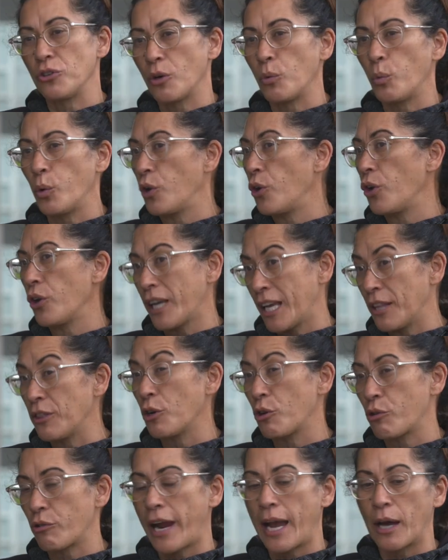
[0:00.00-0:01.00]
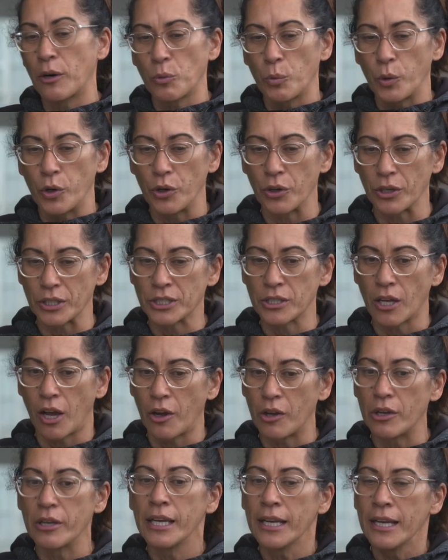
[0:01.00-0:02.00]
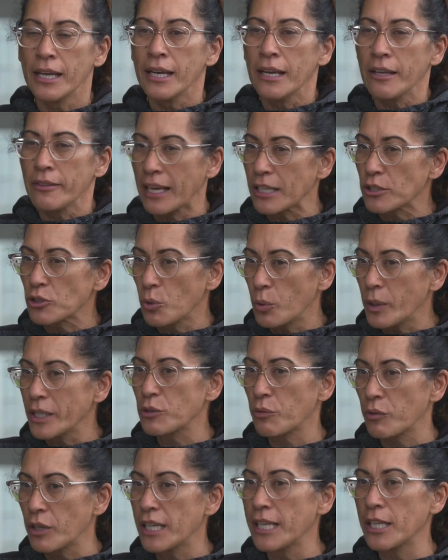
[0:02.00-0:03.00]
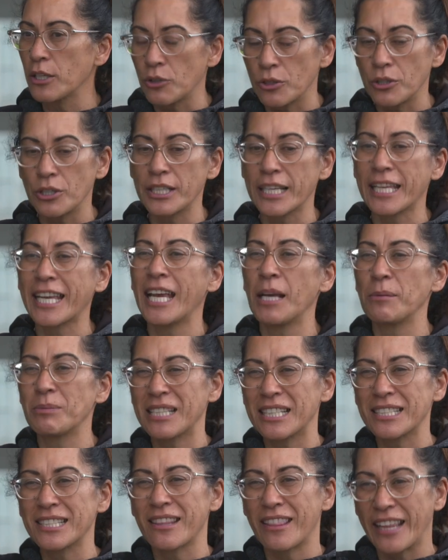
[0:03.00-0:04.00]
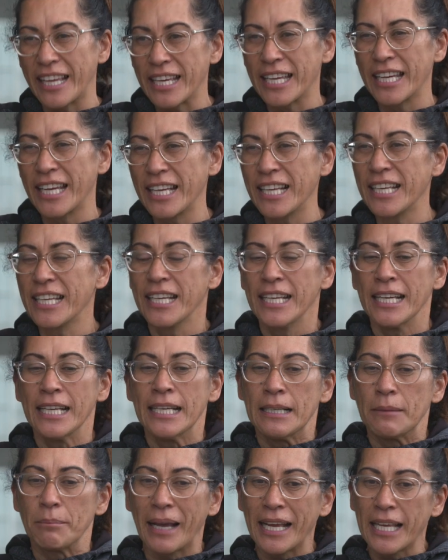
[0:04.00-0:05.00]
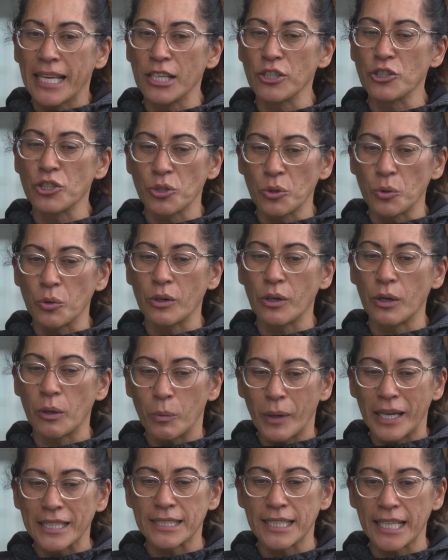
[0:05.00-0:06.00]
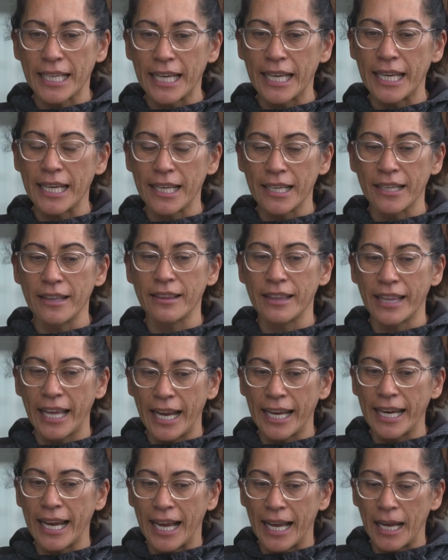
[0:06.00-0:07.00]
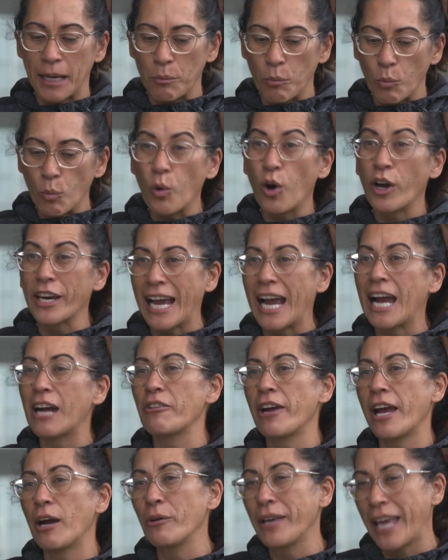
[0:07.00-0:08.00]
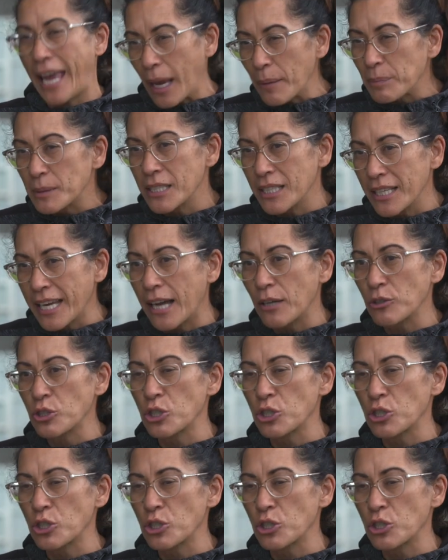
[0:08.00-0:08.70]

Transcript: the work and the groundwork. So that's always really good. Keeps us thinking, making sure once again that what are our gaps in our